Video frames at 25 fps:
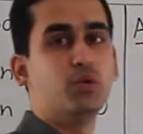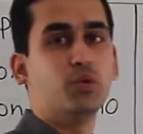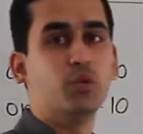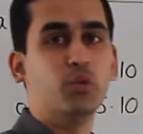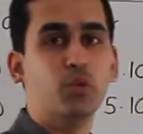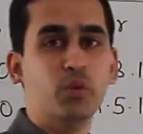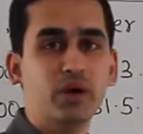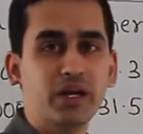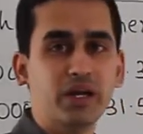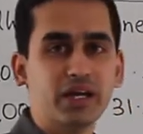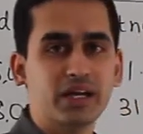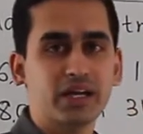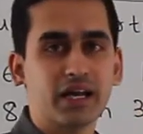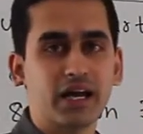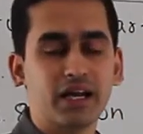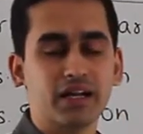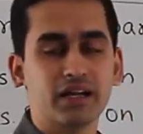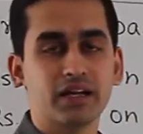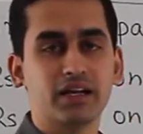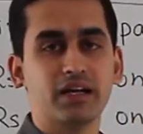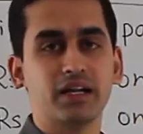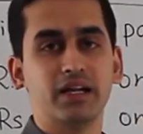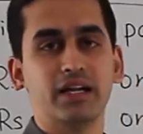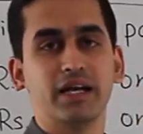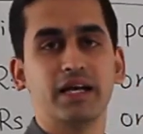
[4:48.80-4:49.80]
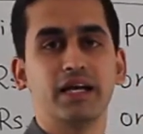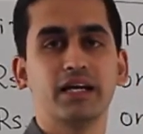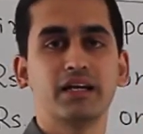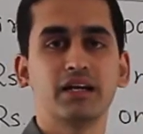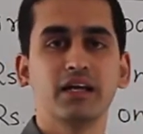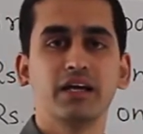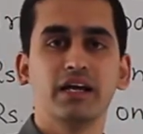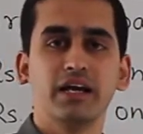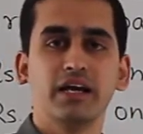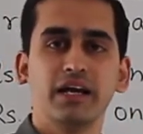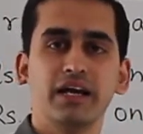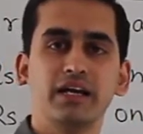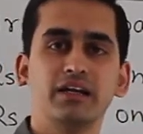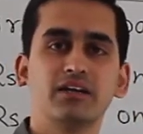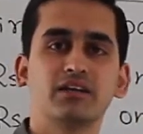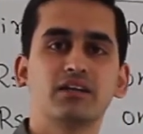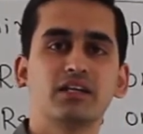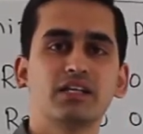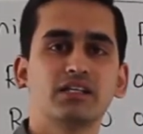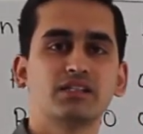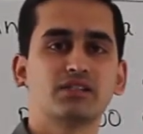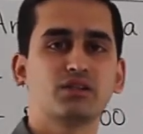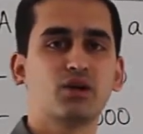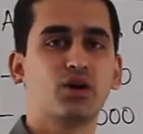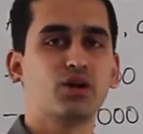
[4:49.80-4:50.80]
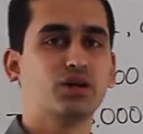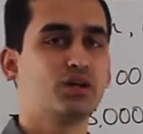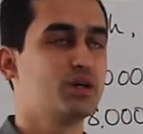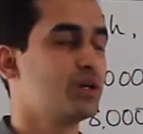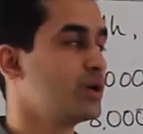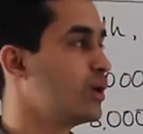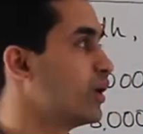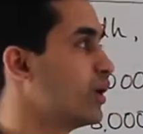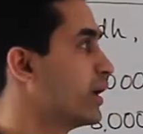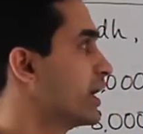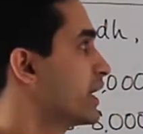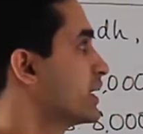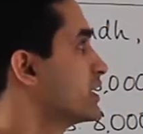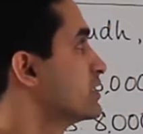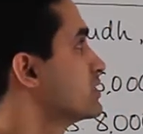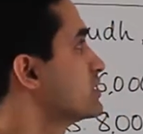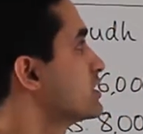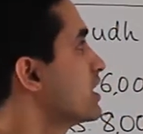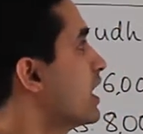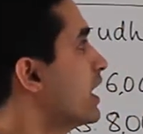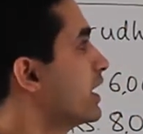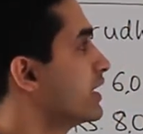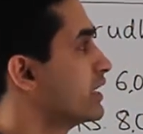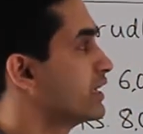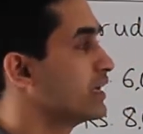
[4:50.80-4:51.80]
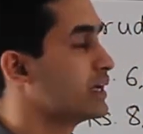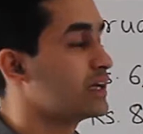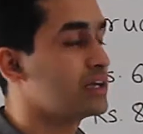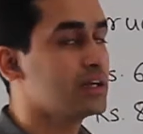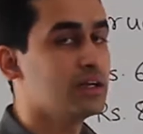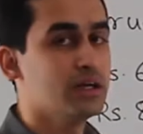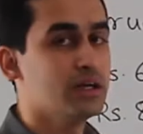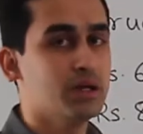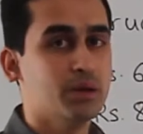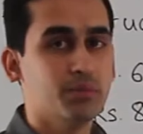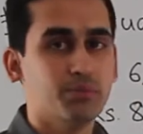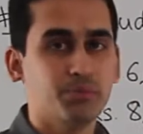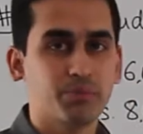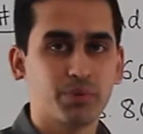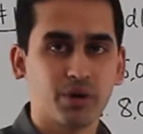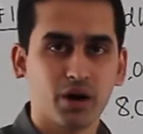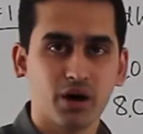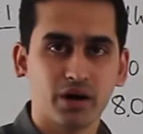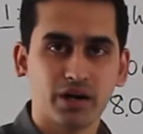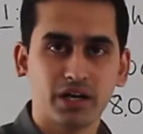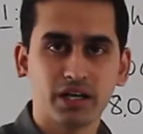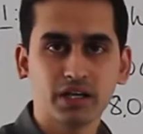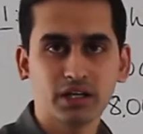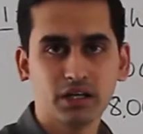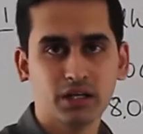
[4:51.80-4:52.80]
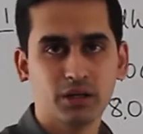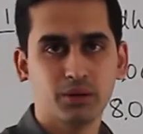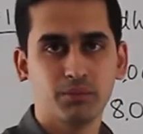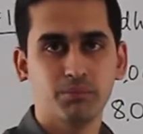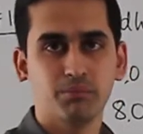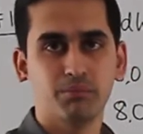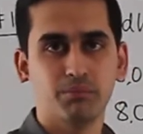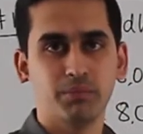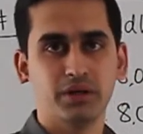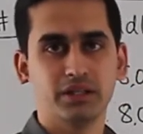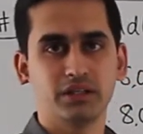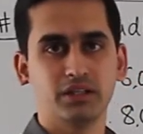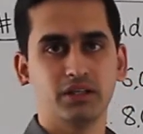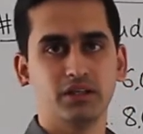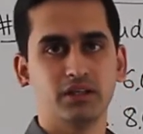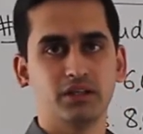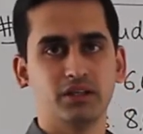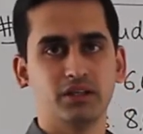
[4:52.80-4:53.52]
we calculate interest on drawings under product method.